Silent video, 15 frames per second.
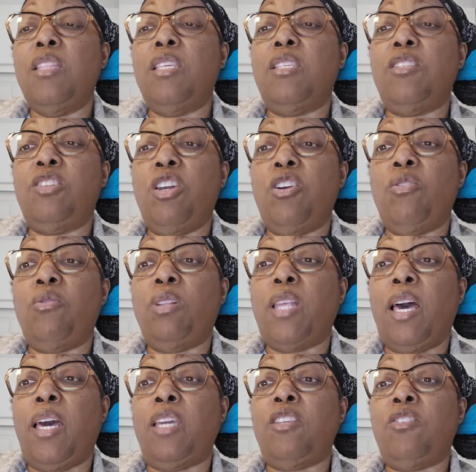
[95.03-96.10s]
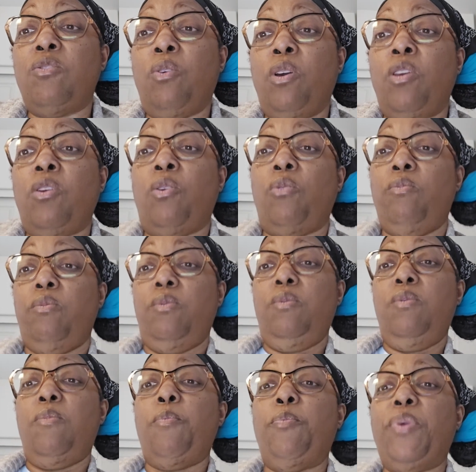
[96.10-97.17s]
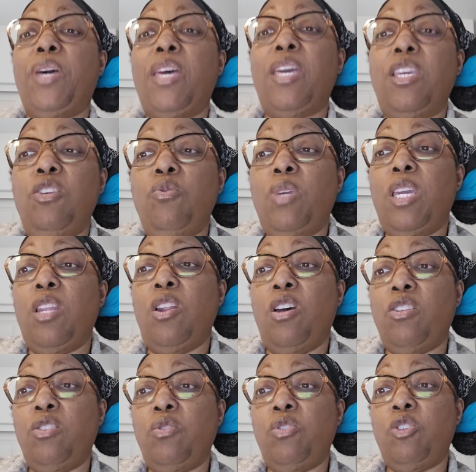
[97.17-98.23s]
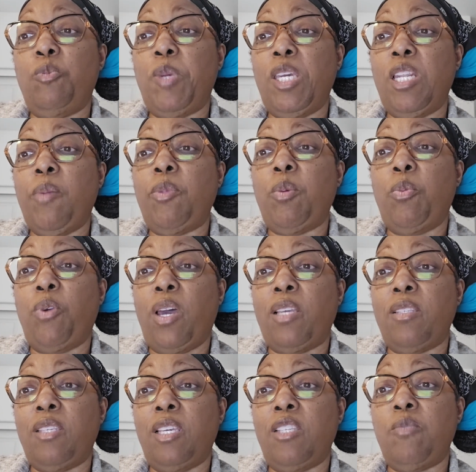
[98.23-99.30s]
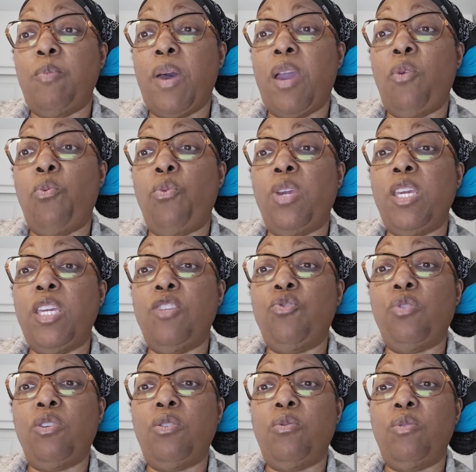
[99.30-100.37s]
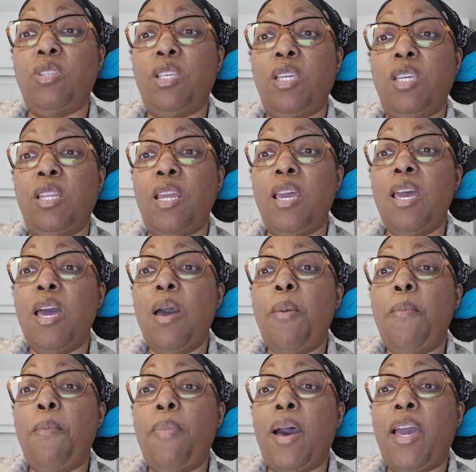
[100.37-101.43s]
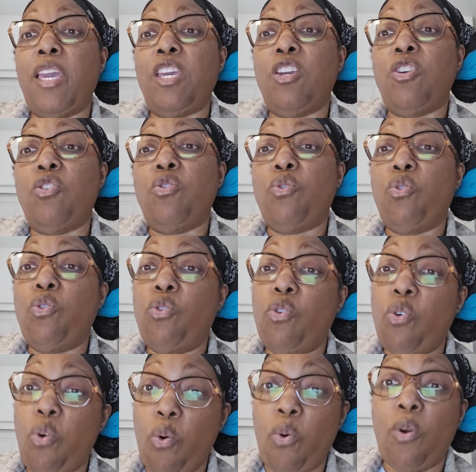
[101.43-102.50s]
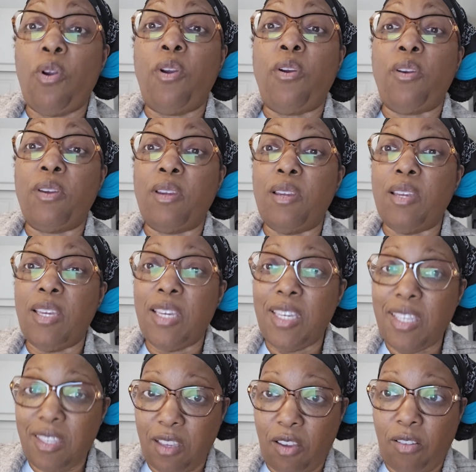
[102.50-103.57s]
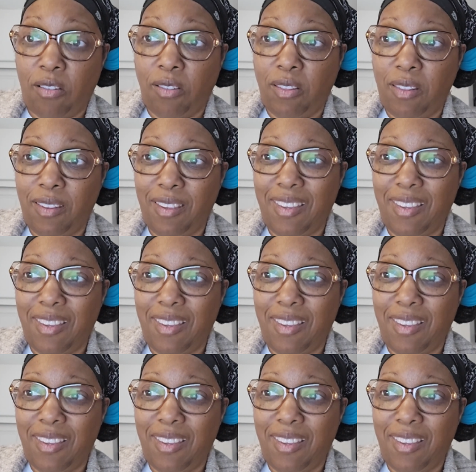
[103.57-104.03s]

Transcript: the sterilized soil, but you can also speed up the process by reintroducing mycorrhizal